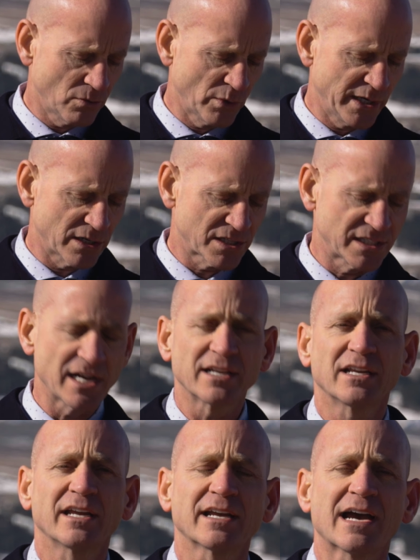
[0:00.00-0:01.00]
we are
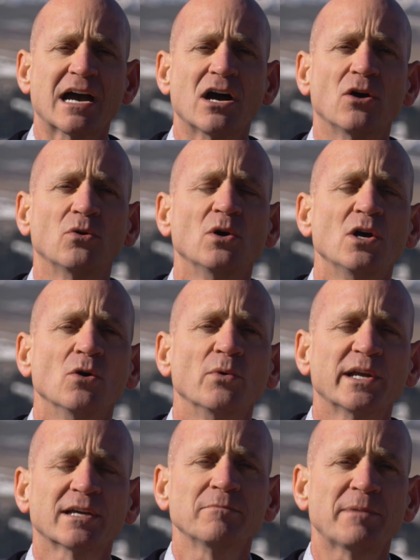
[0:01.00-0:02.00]
studying how
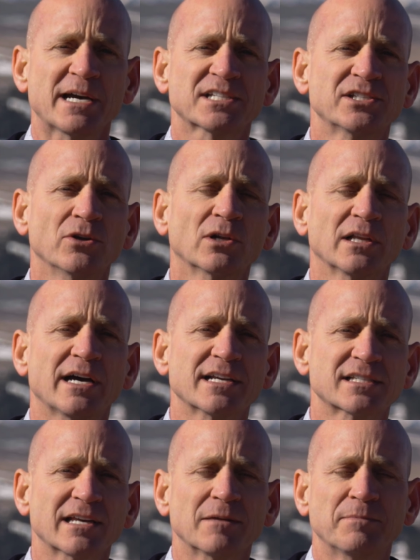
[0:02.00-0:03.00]
we can best
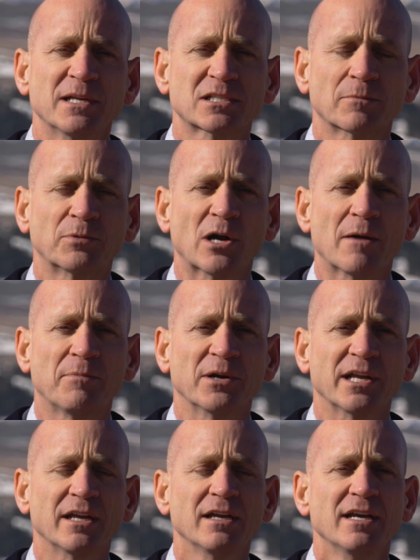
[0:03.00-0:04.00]
utilize that piece of
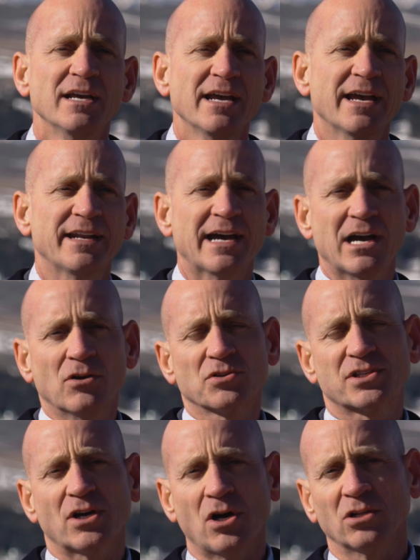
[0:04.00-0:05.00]
property and
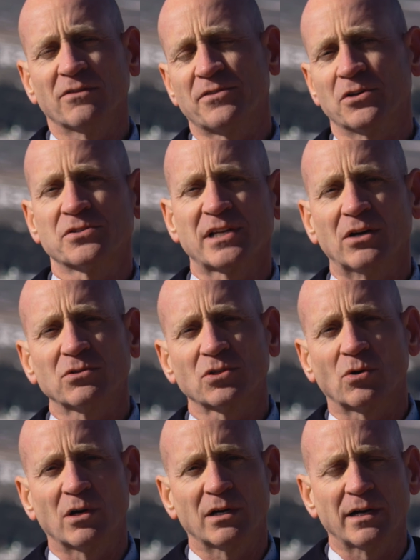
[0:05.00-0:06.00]
house all of those
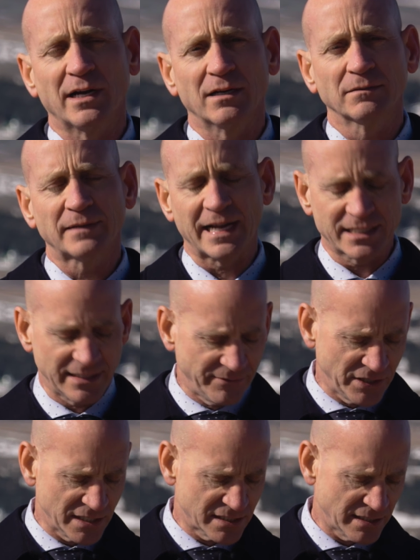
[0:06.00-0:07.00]
outdoor
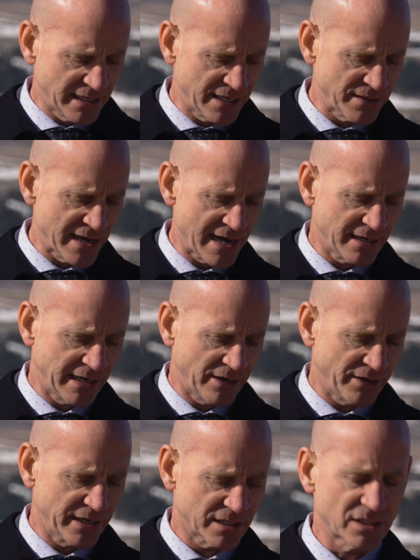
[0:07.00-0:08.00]
activities in that
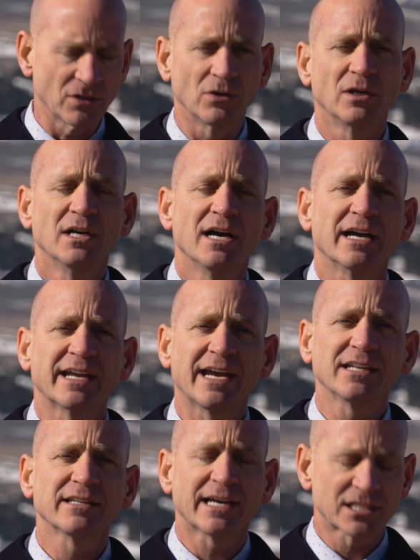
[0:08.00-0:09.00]
area. So
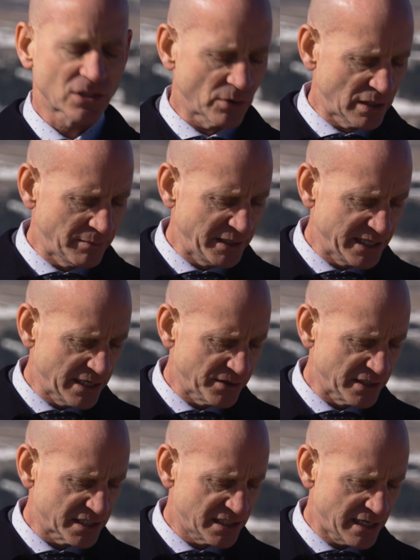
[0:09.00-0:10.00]
again, that's going to be done
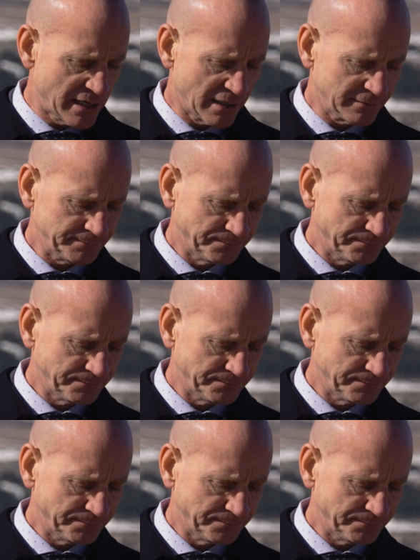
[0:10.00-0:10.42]
this year.